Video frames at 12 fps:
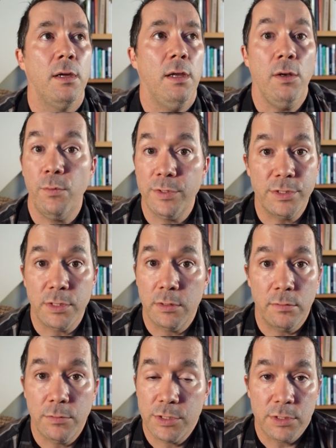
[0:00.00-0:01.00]
It was
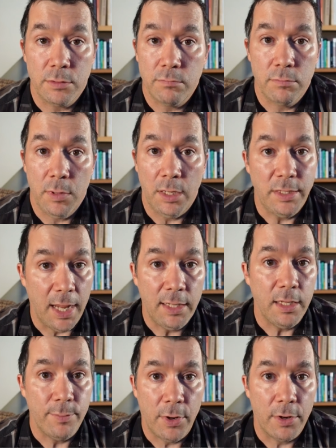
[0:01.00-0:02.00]
just a
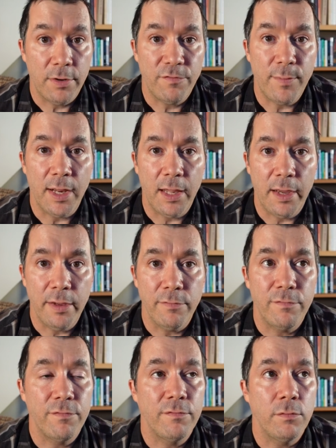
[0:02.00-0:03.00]
daily part of my
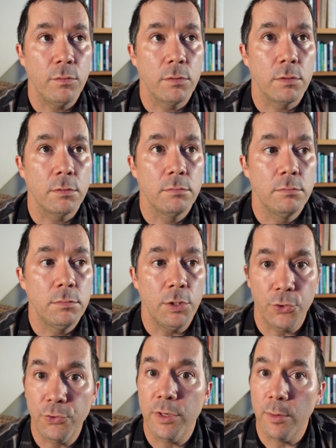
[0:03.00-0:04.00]
life for a
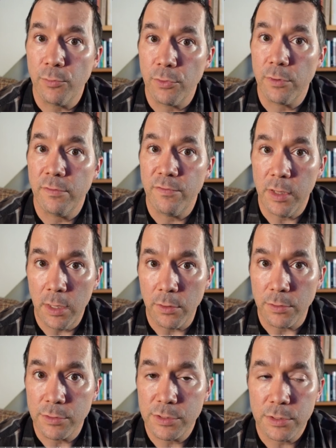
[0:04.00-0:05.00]
good number of
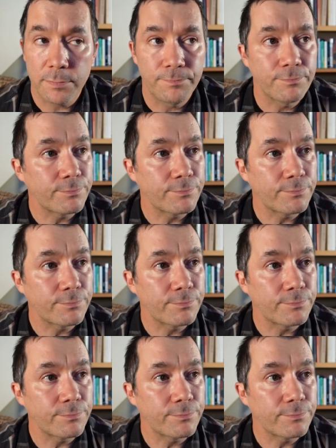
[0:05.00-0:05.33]
years.